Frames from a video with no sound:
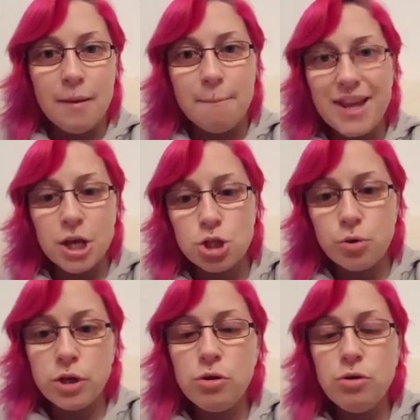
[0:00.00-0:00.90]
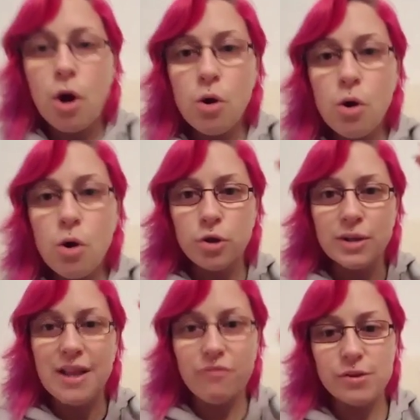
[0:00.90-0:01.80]
making sure you know what
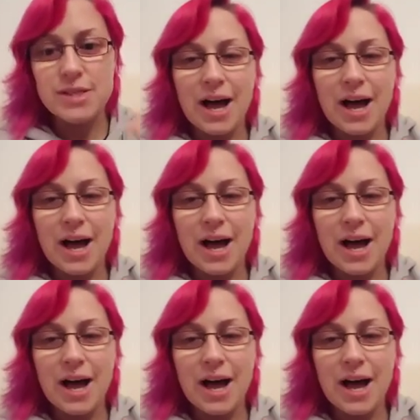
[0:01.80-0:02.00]
your levels